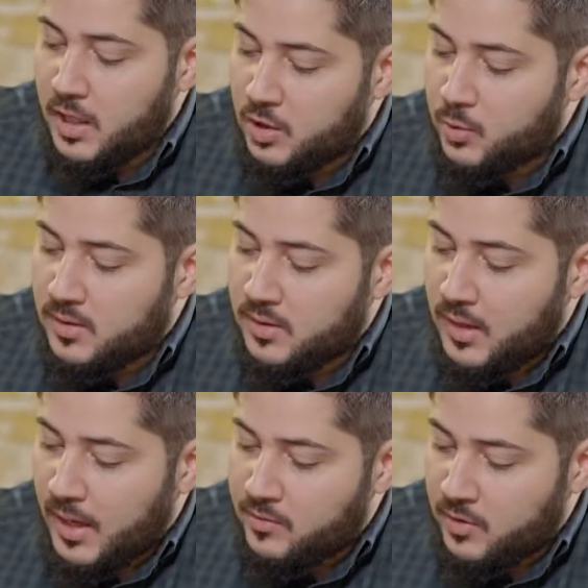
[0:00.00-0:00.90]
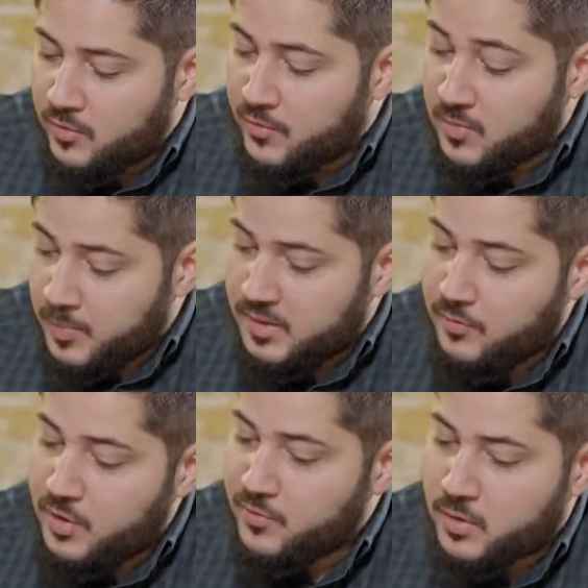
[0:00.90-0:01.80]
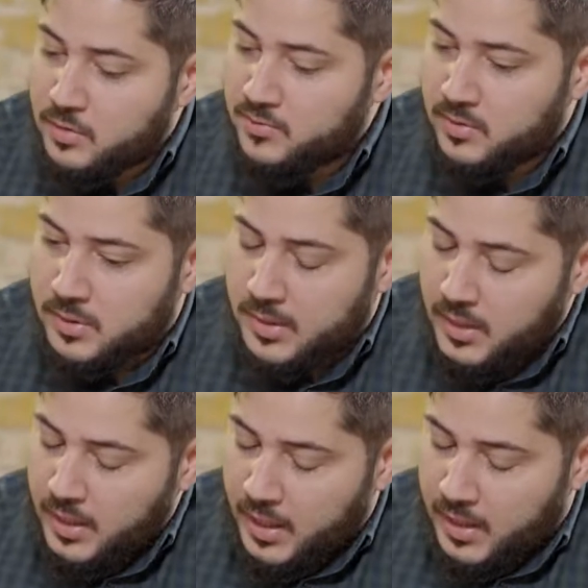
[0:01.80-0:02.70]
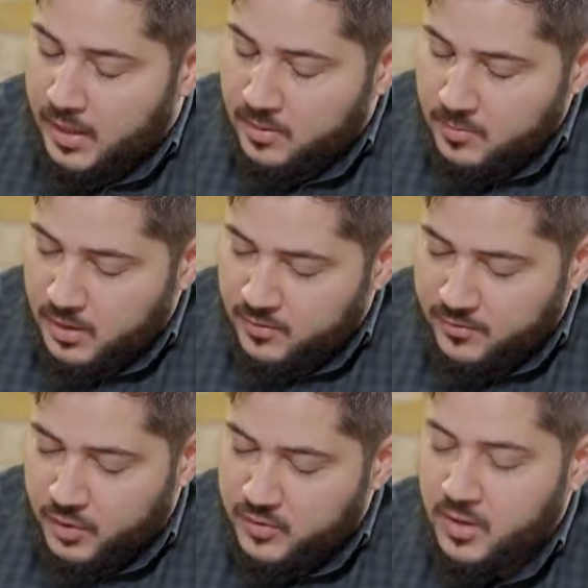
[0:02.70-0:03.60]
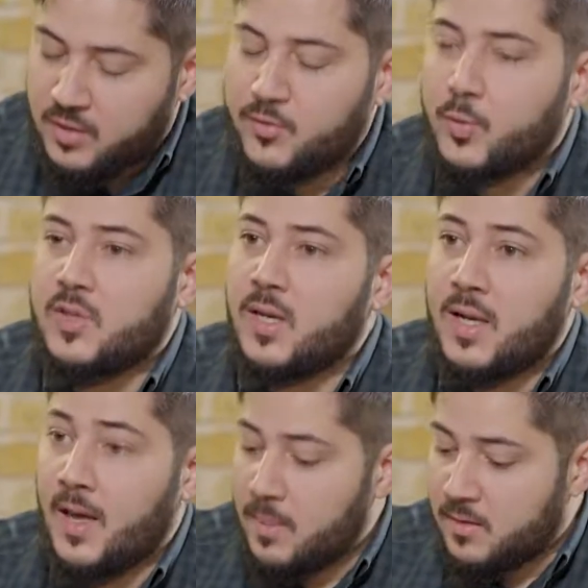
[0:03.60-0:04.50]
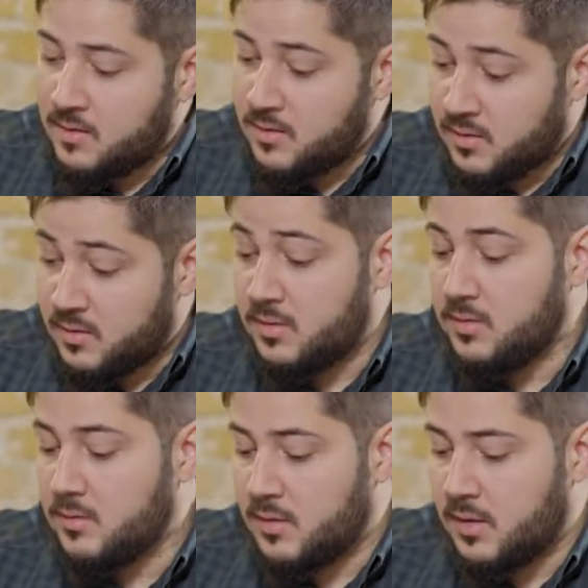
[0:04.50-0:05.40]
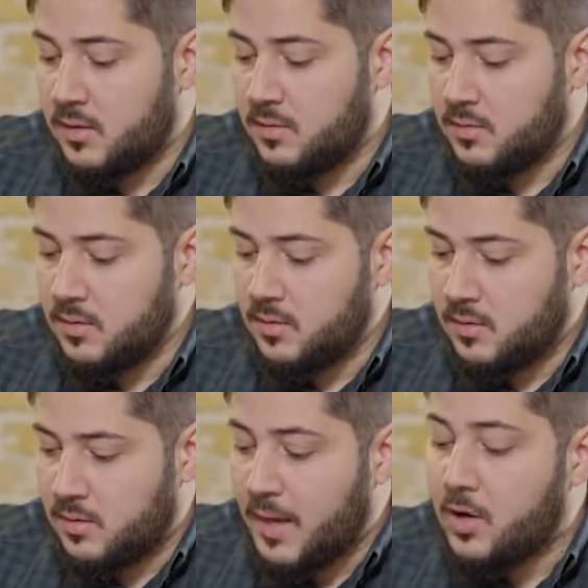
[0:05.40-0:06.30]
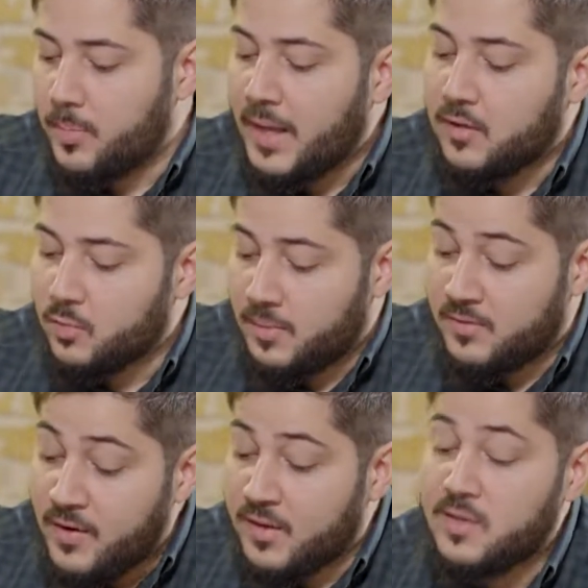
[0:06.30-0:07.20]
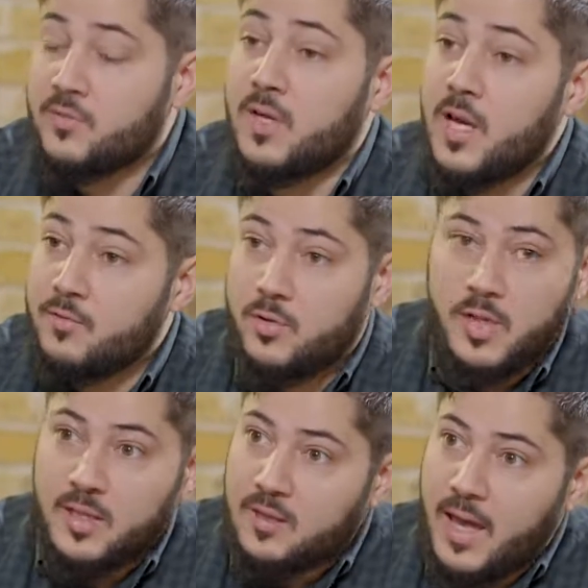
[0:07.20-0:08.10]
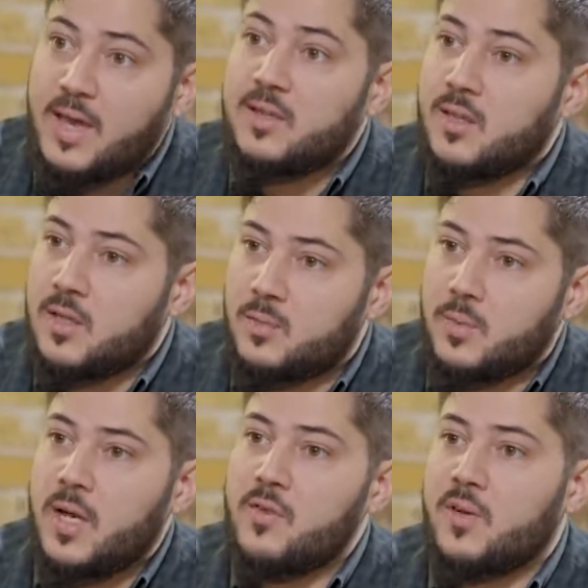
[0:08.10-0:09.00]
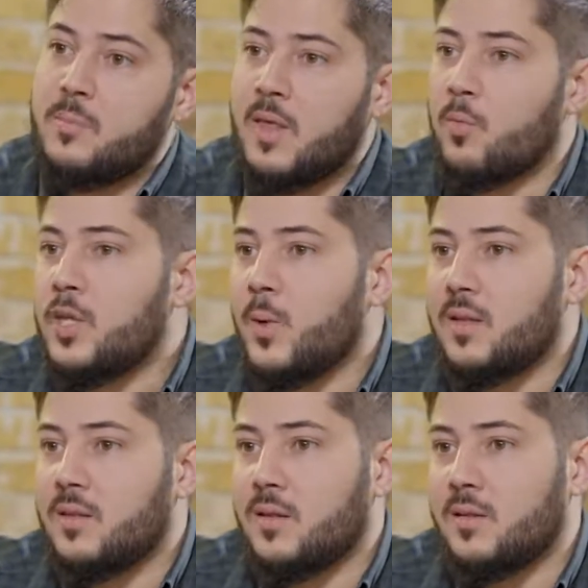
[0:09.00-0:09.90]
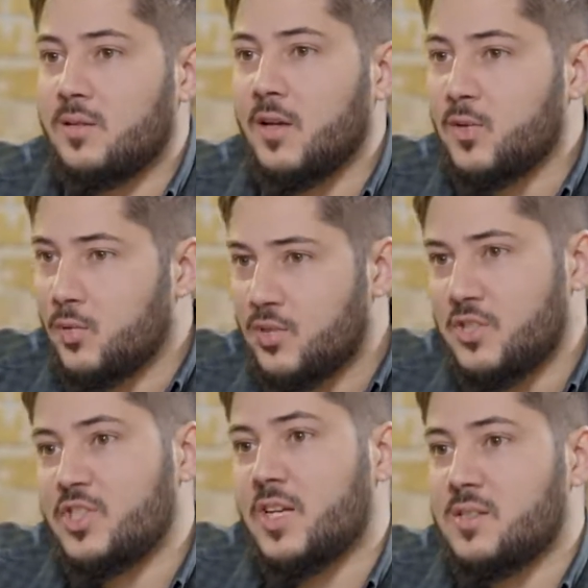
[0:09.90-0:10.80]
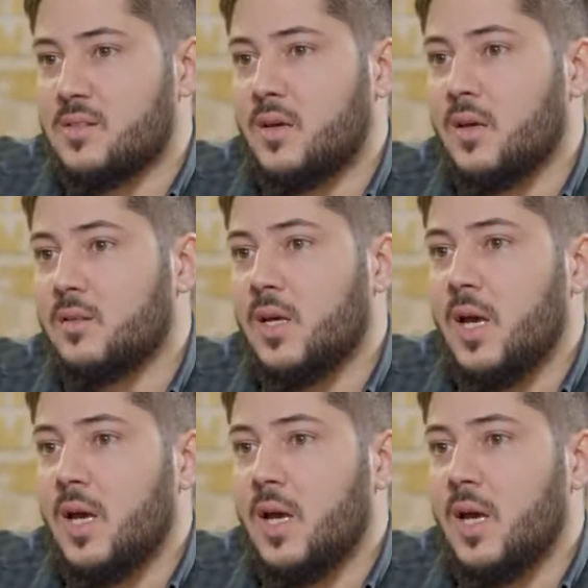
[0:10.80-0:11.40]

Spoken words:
you would have a specific font for font size 14, and the metal plates would be very different for 18 and whatever. But then when you had the design tools, you just changed the size.